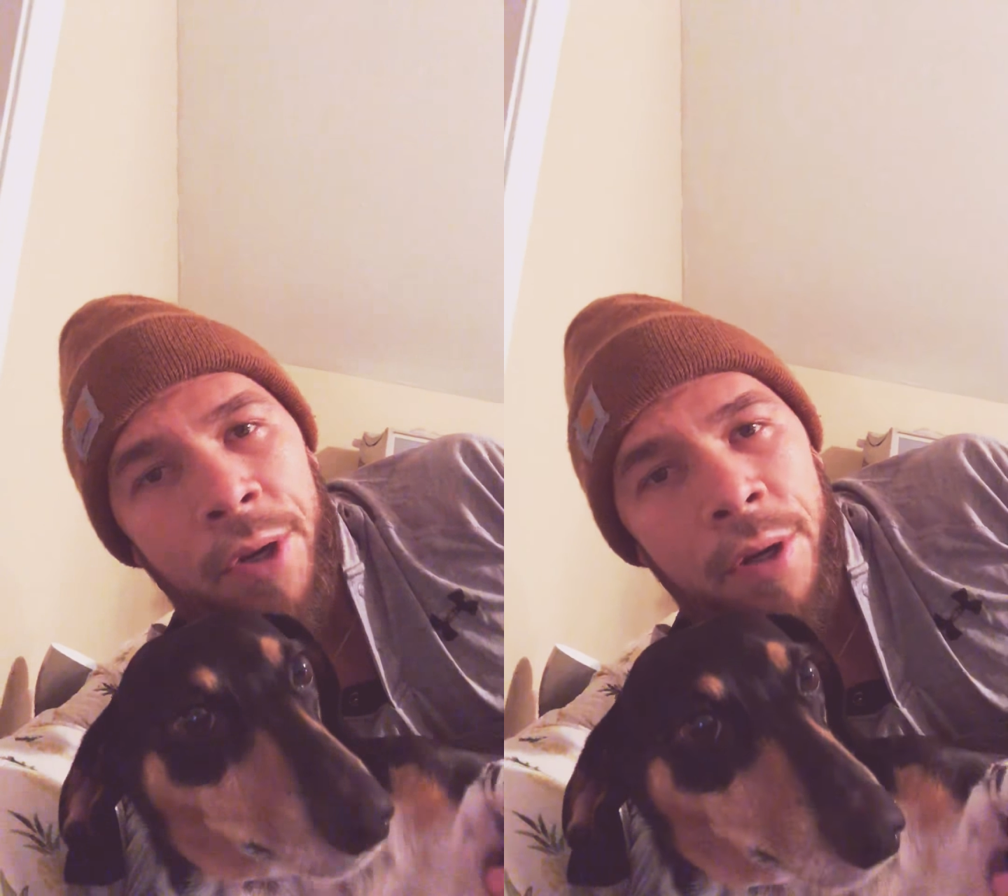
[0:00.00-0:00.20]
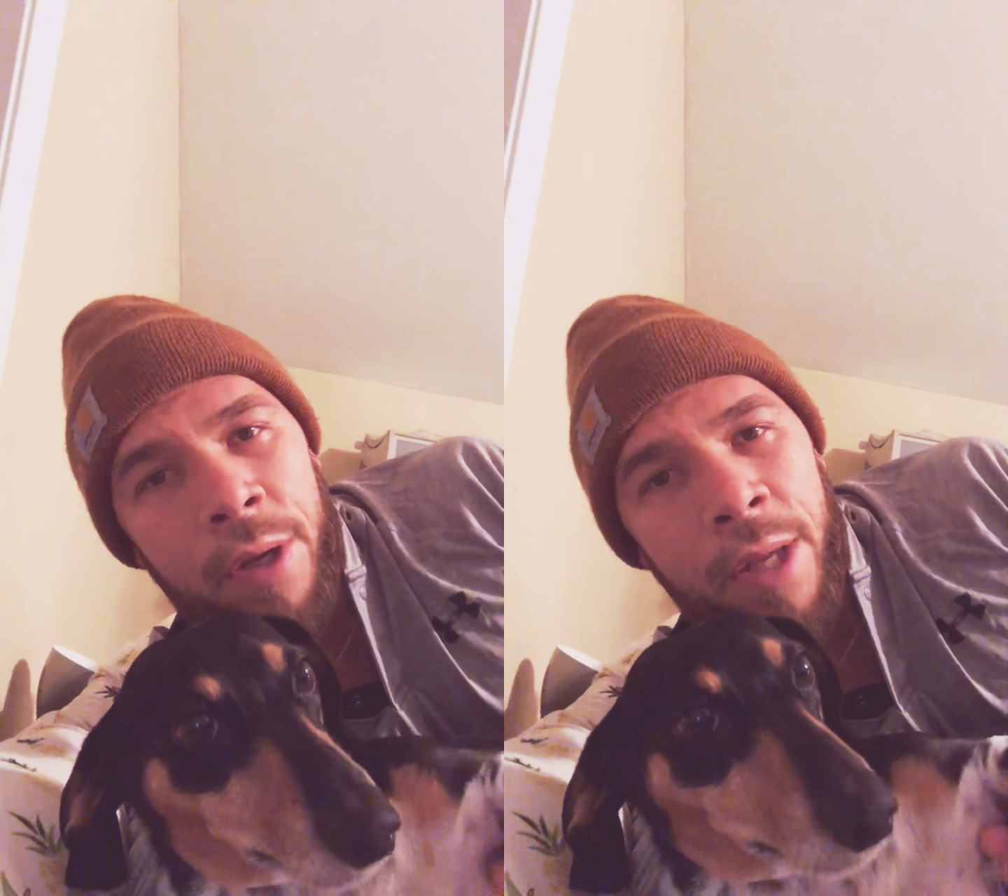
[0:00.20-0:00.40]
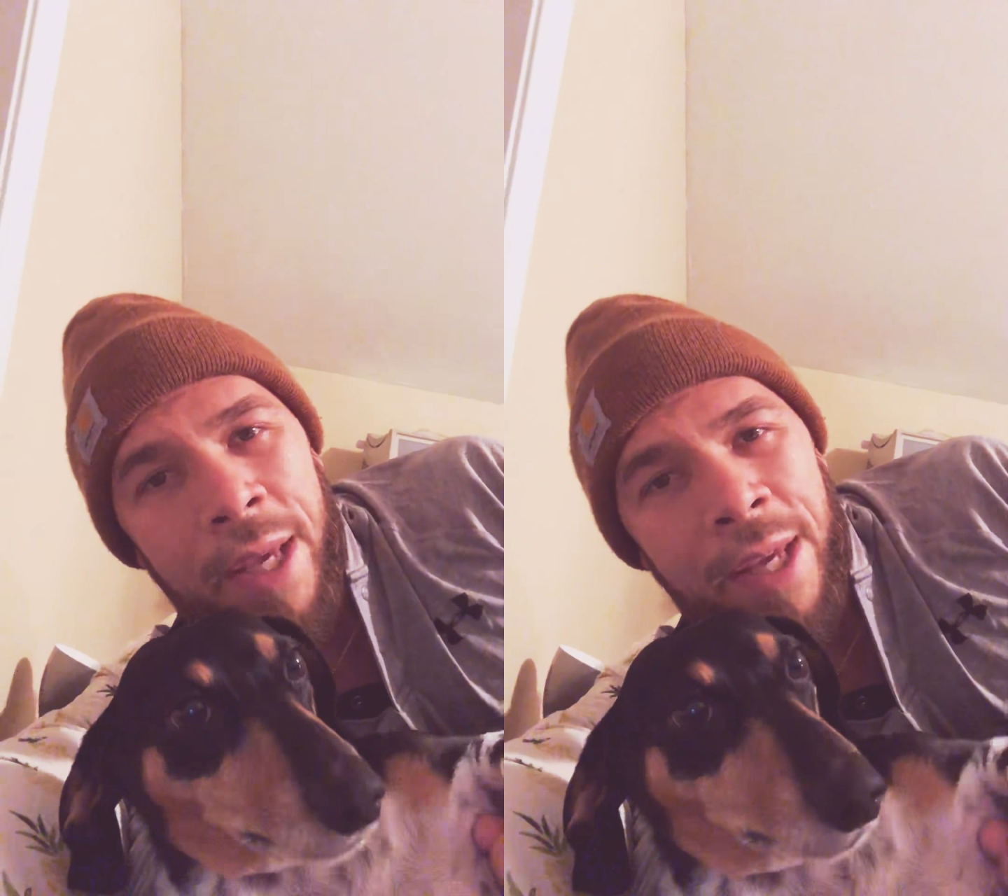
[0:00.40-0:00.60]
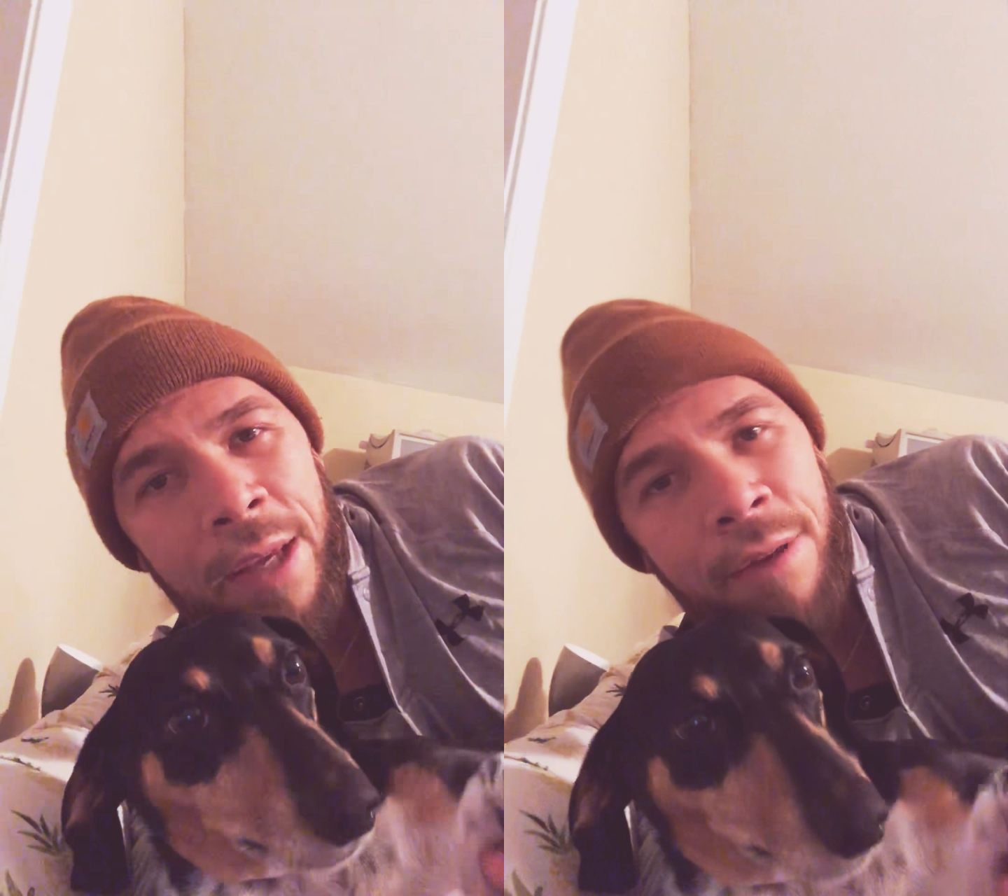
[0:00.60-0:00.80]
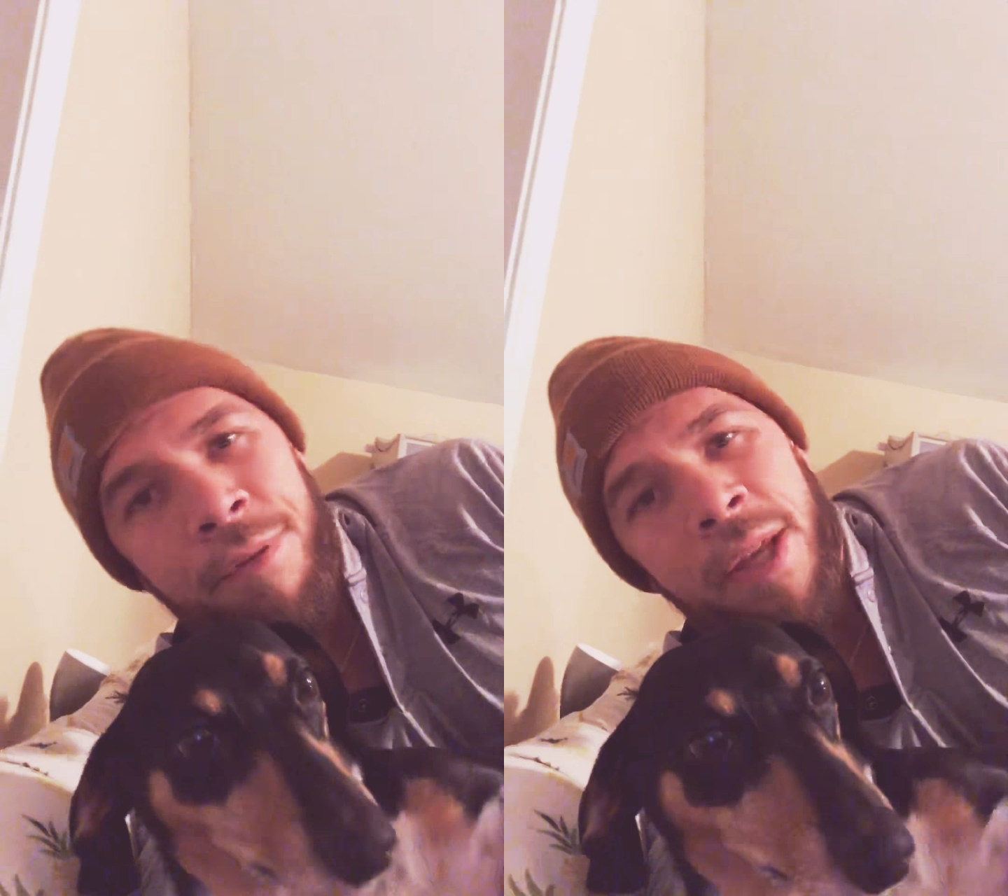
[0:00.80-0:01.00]
Good
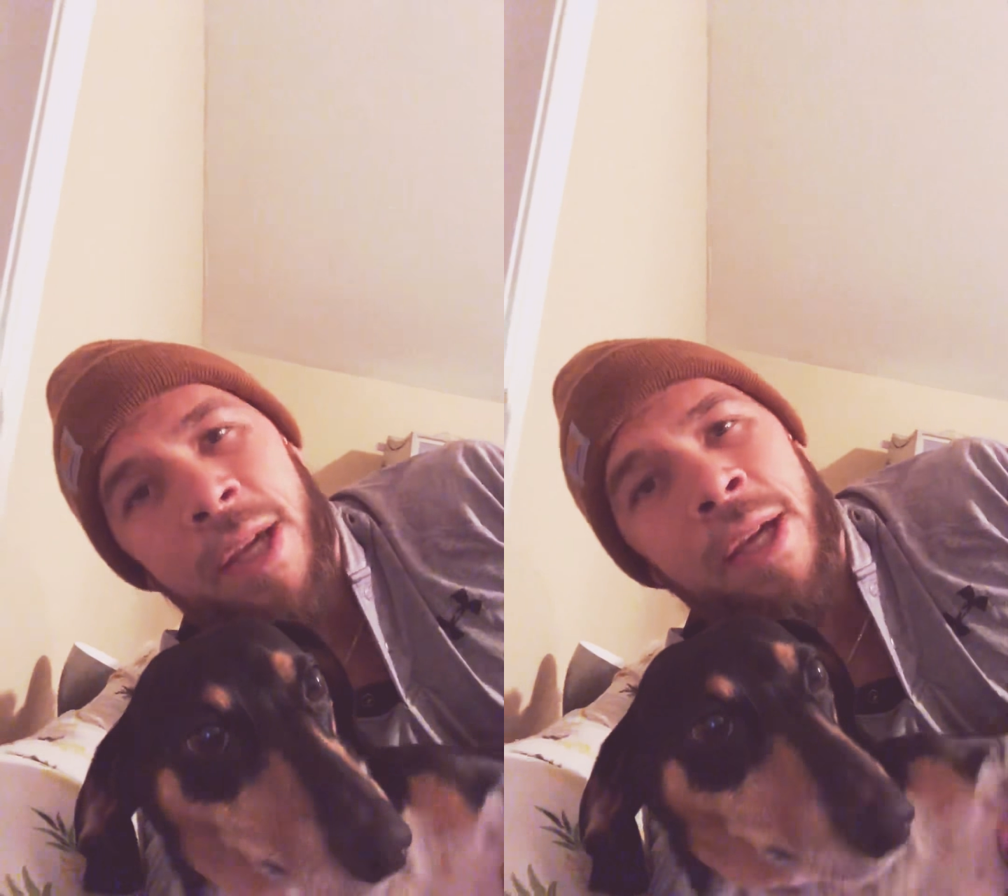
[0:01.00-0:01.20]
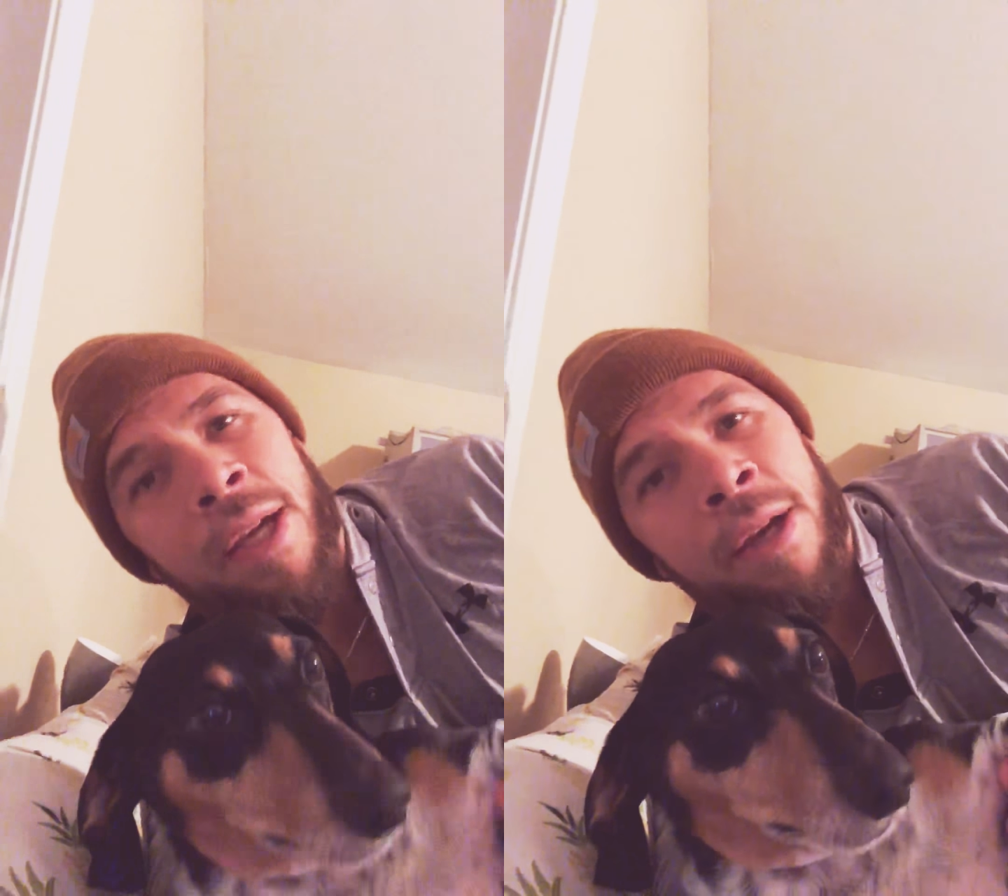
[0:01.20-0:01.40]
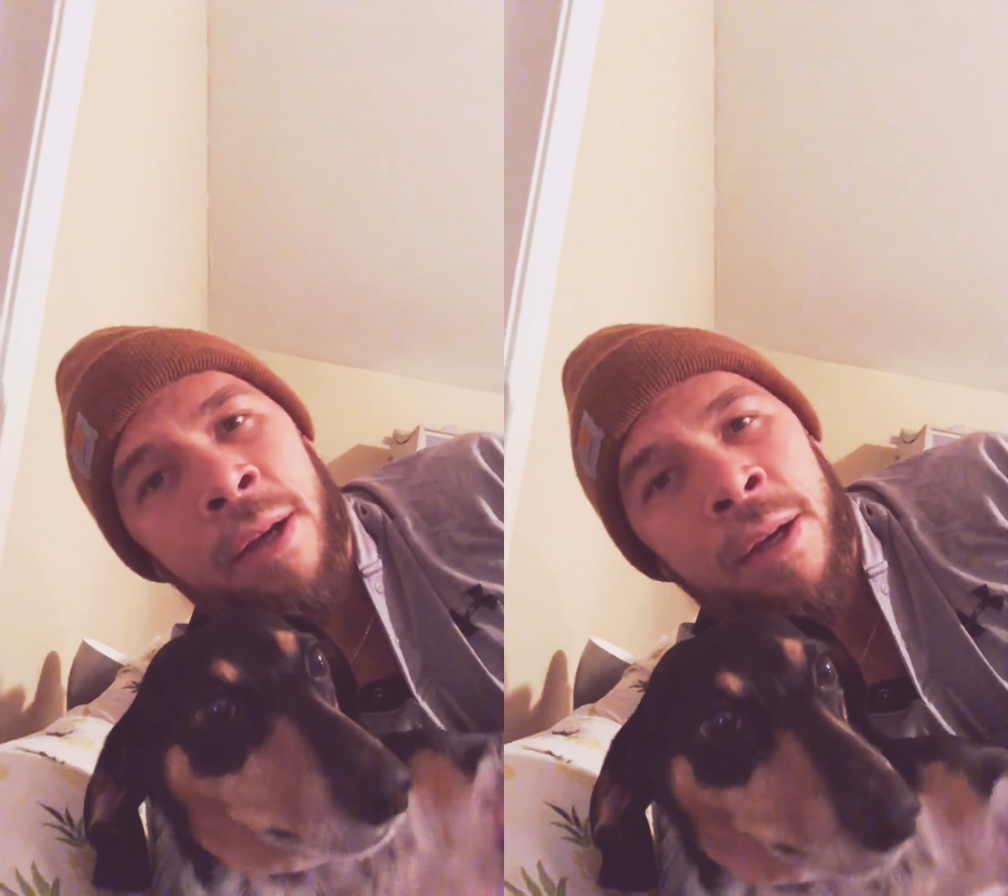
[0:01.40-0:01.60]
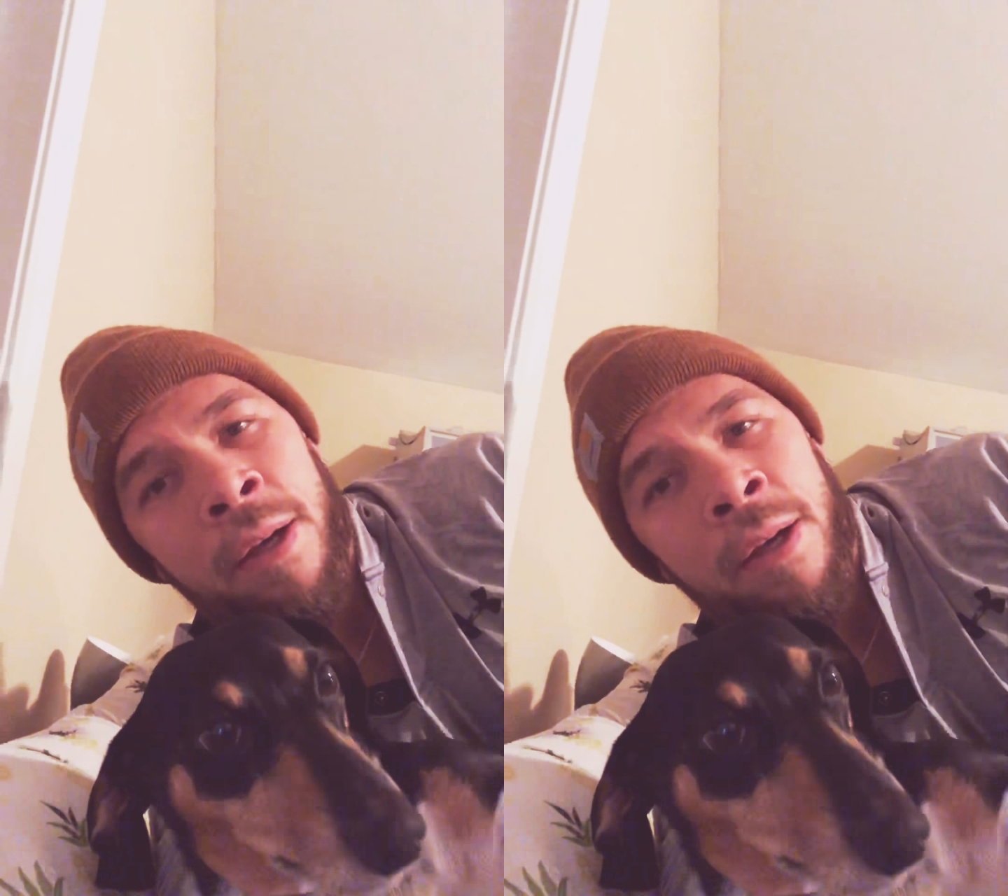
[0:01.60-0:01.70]
evening.